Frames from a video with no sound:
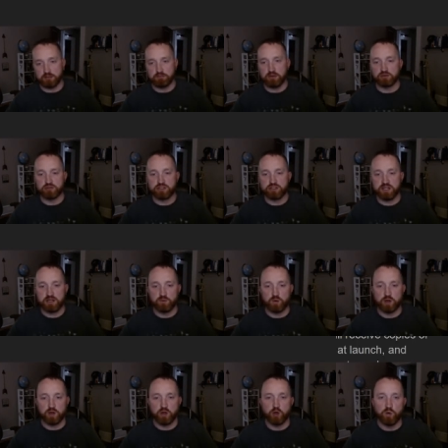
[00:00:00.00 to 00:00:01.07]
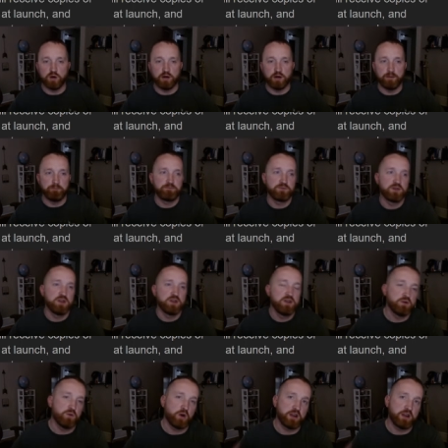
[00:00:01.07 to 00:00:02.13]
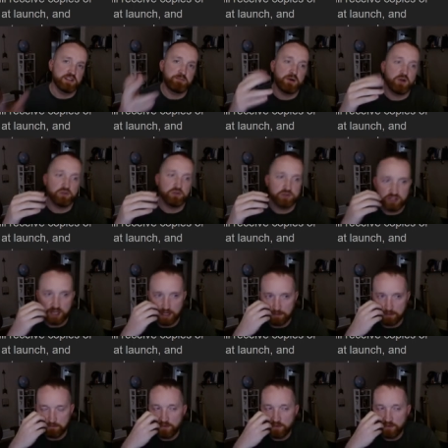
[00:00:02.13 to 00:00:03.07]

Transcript: Pulsechain 101. What is Pulsechain?